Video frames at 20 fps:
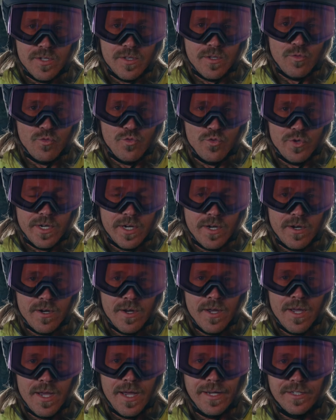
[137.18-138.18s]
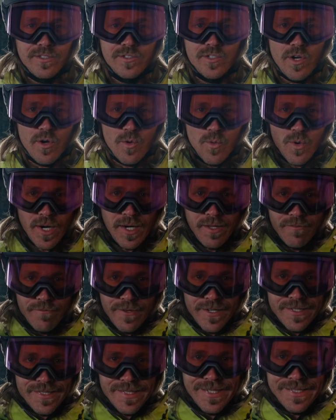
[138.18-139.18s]
in the rear. I don't want it
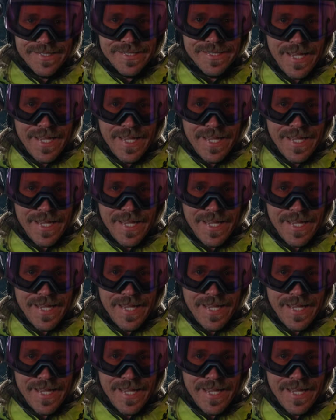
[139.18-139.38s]
facing